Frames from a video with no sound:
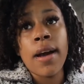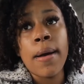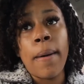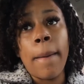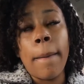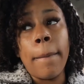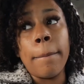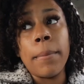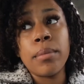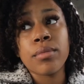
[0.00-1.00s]

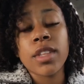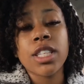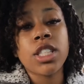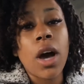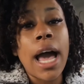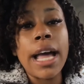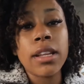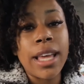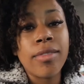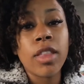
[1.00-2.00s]
So I had
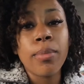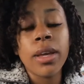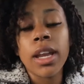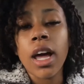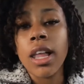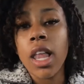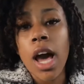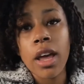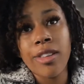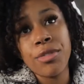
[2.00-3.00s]
to definitely put in a
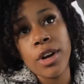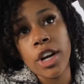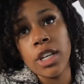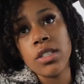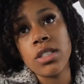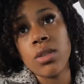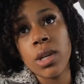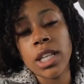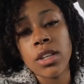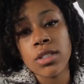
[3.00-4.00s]
lot of work to
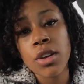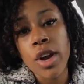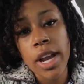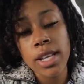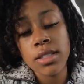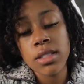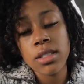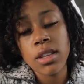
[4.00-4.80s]
get those grades,